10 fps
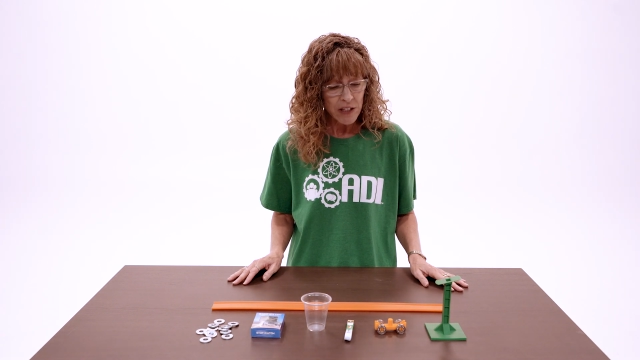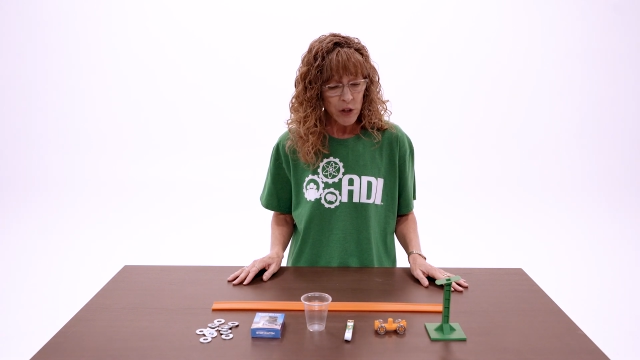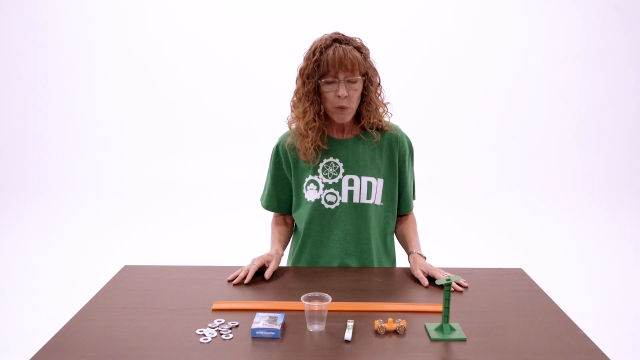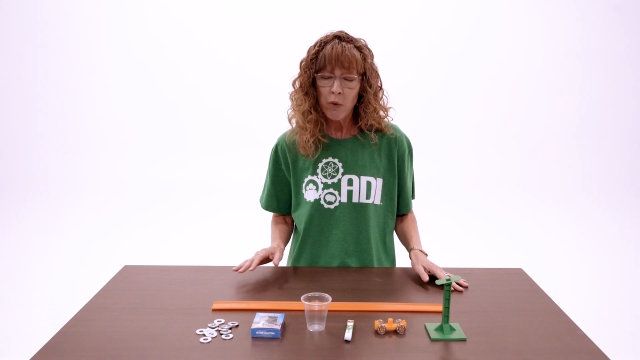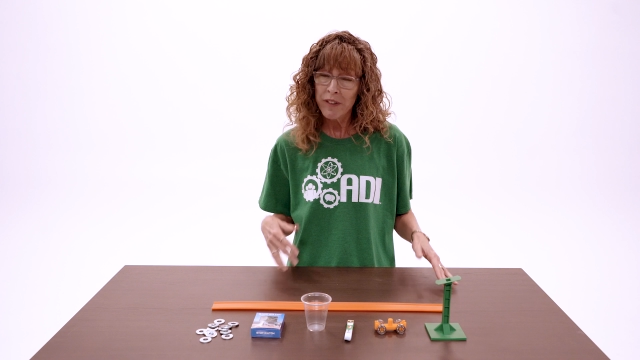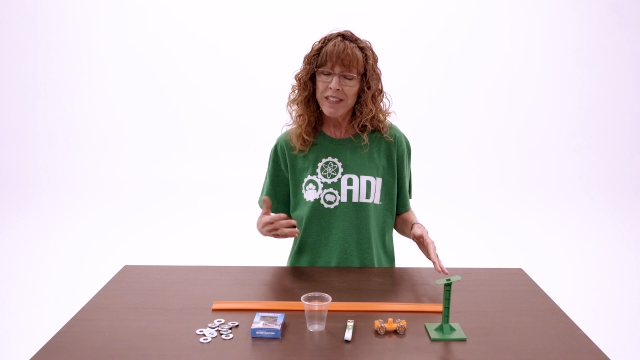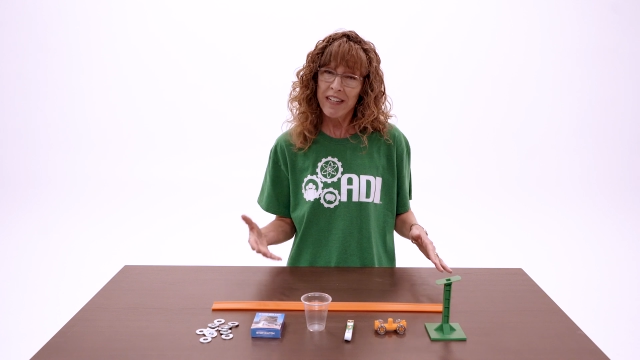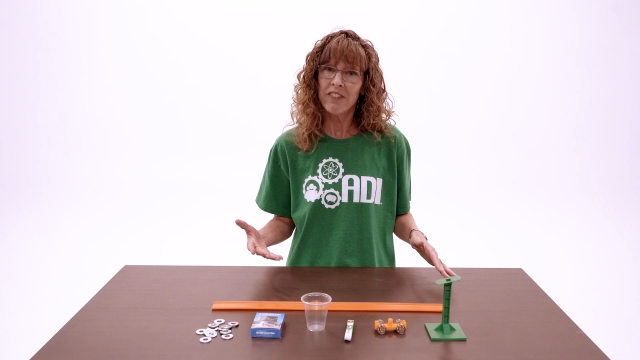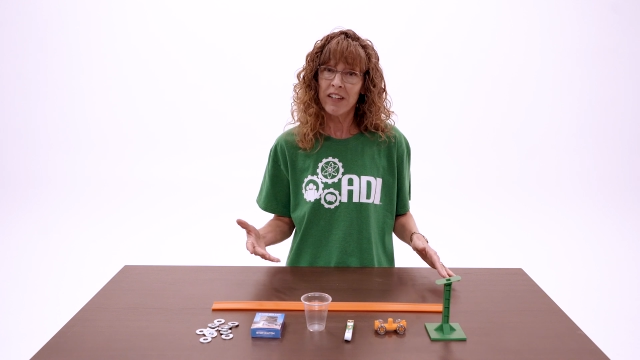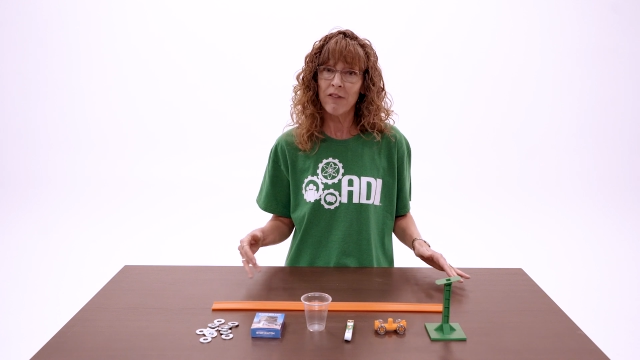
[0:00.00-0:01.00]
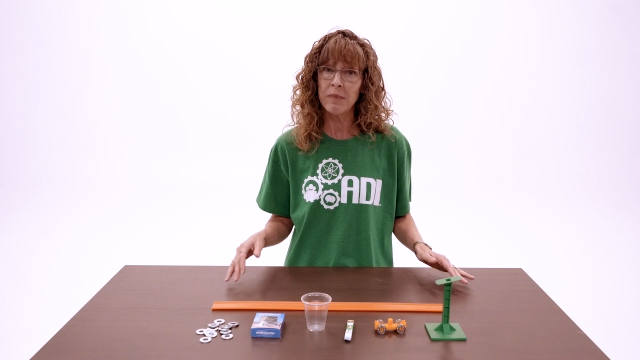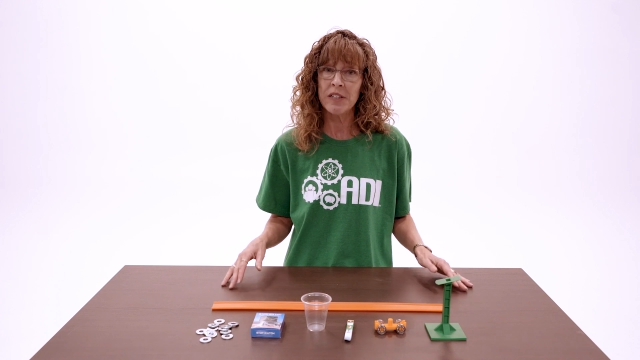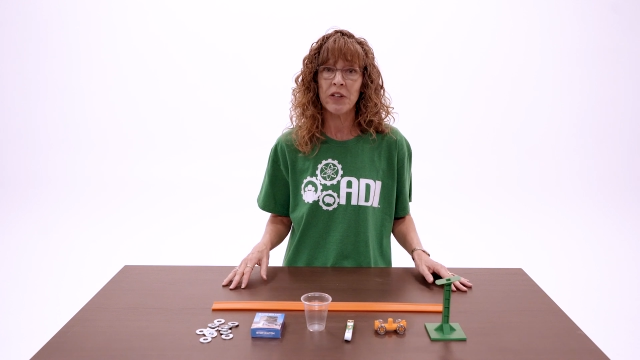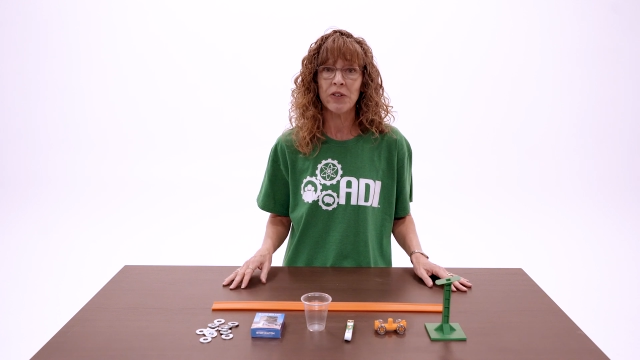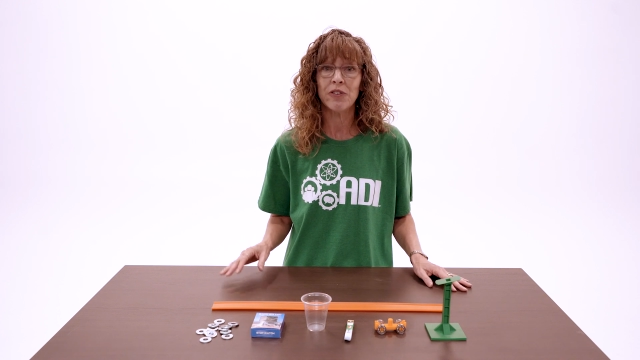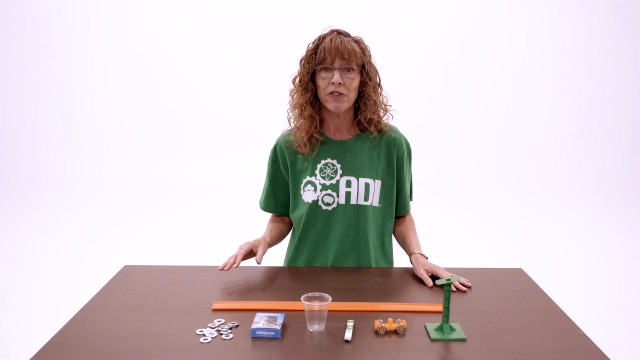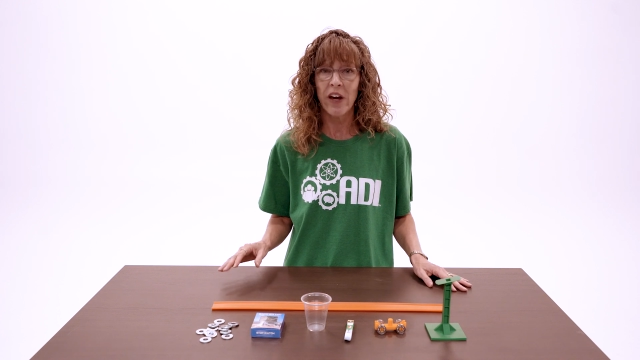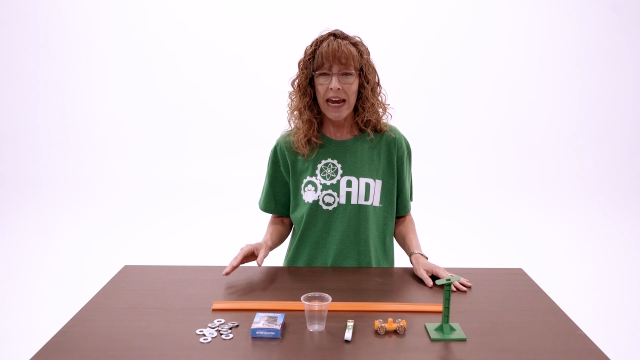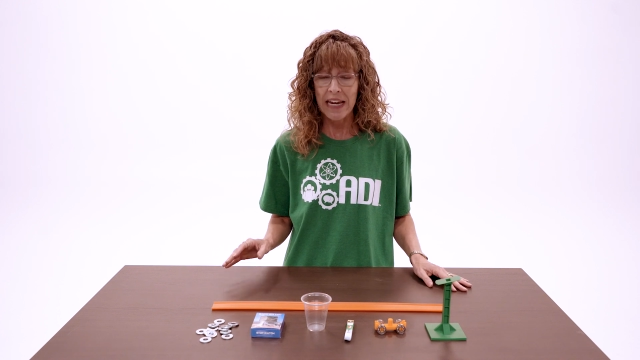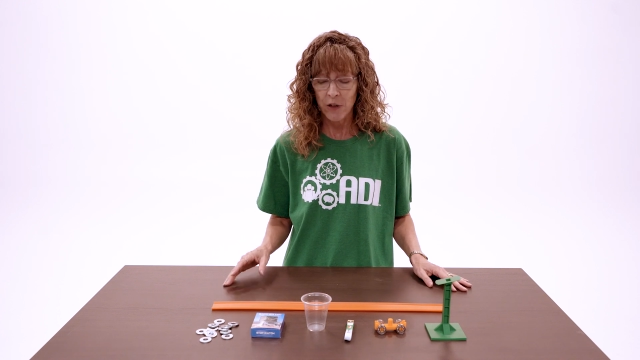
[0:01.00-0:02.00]
You will receive enough materials
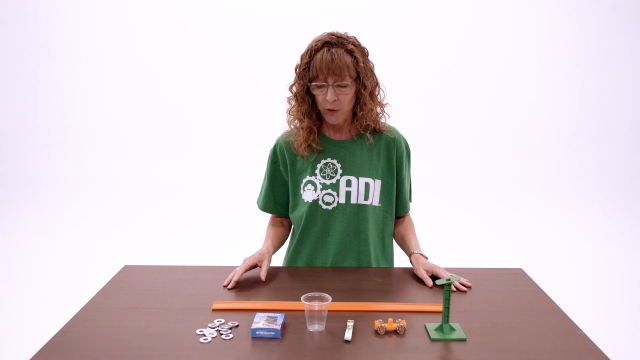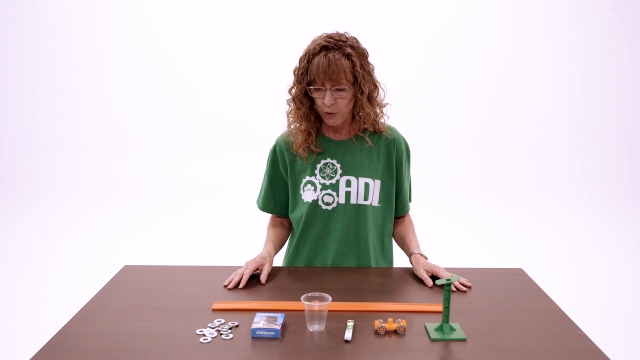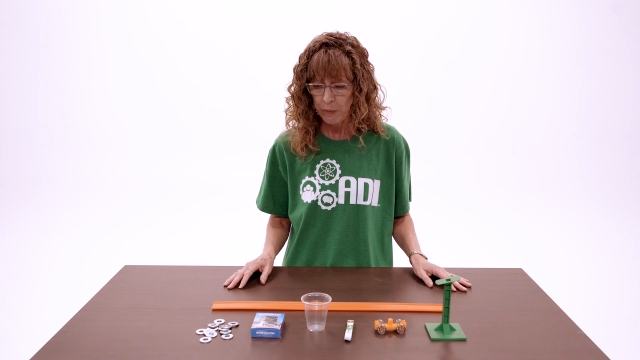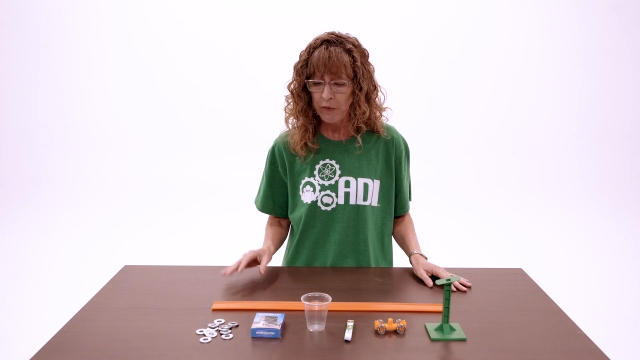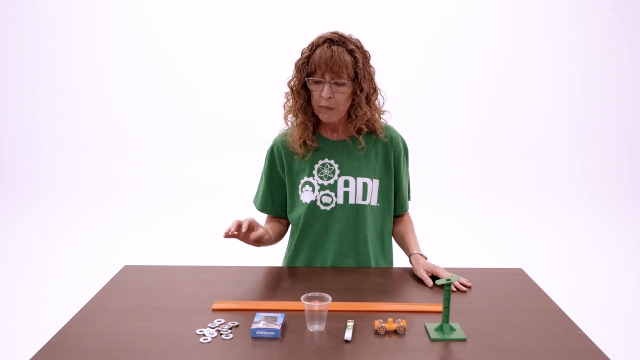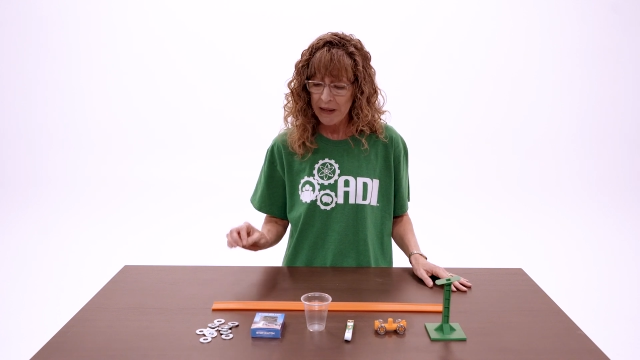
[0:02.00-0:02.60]
for 8 groups,